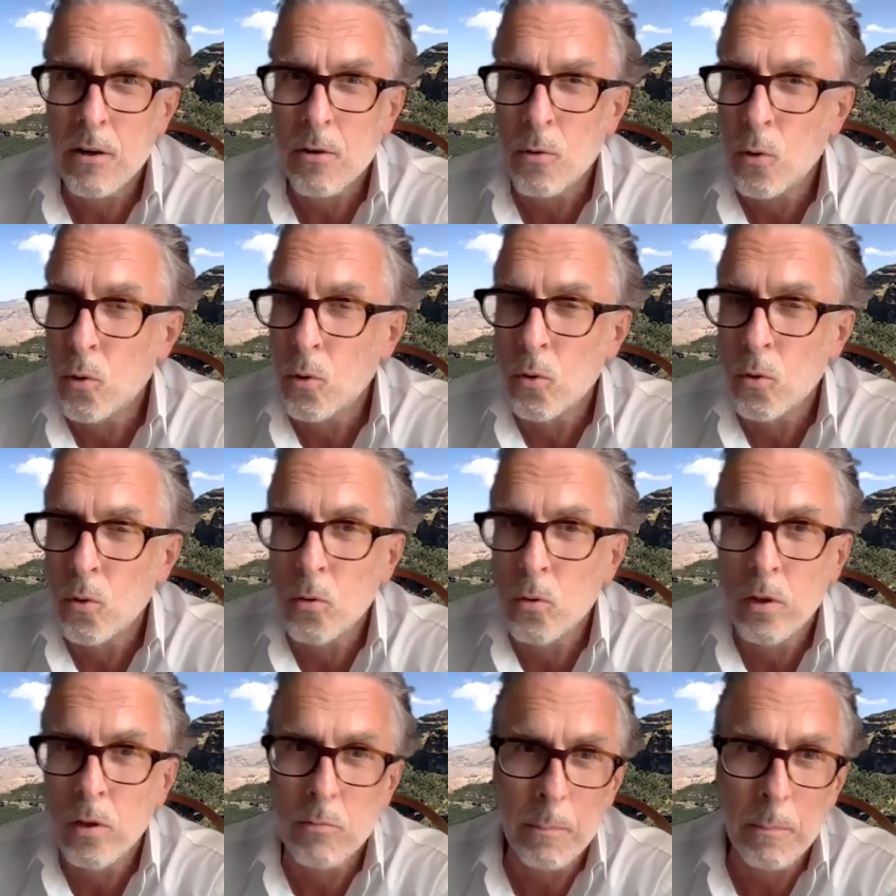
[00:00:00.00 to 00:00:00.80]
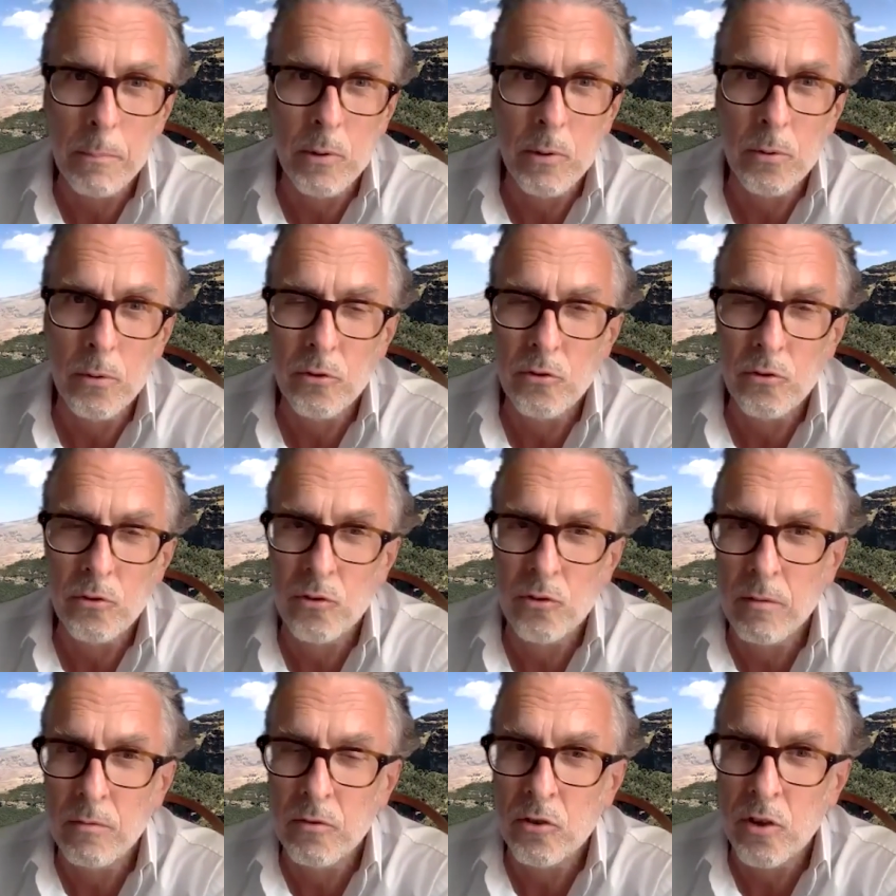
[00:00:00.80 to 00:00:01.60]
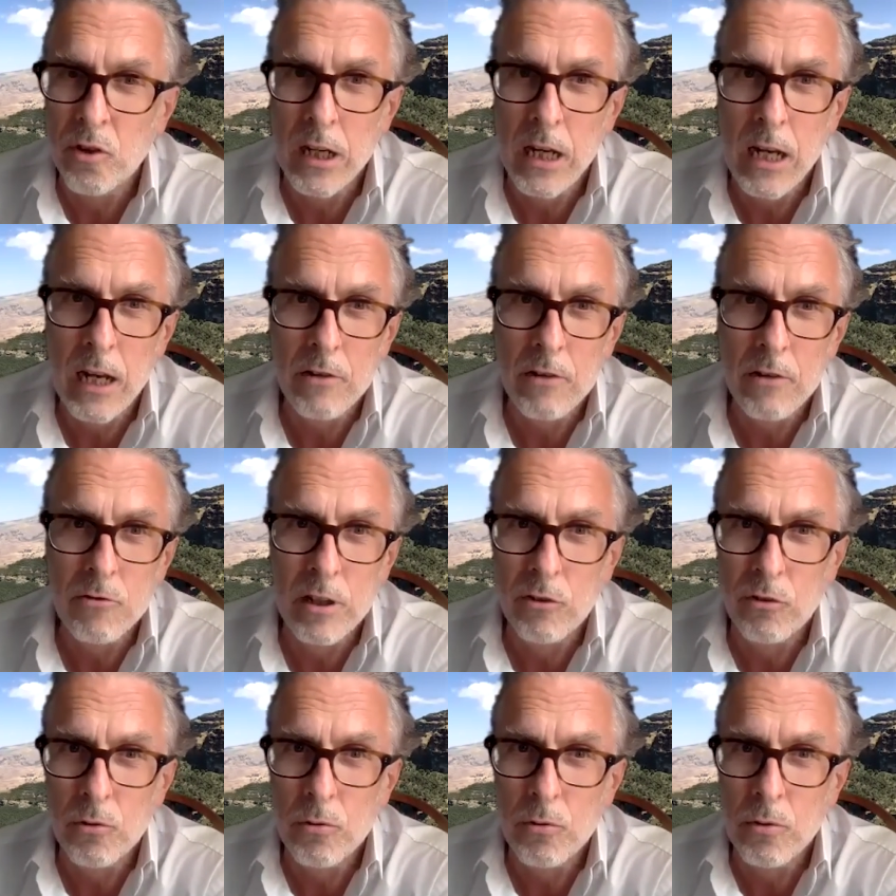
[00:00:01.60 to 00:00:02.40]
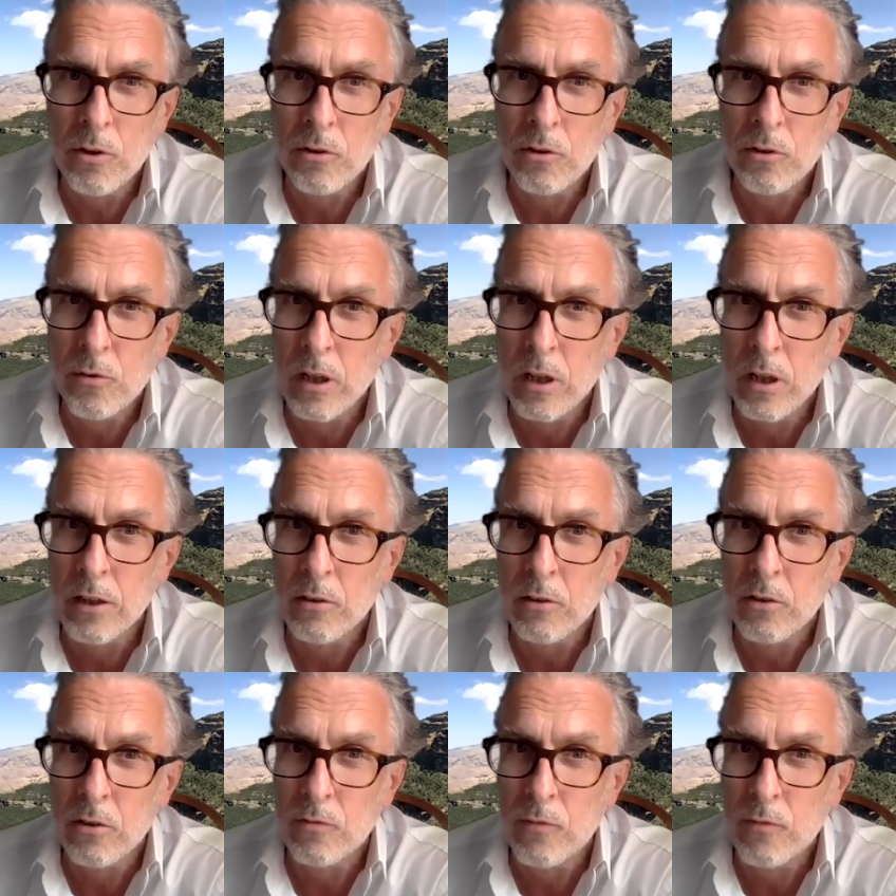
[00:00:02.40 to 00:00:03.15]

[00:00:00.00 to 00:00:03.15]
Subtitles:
all the reports of psychiatric disorders following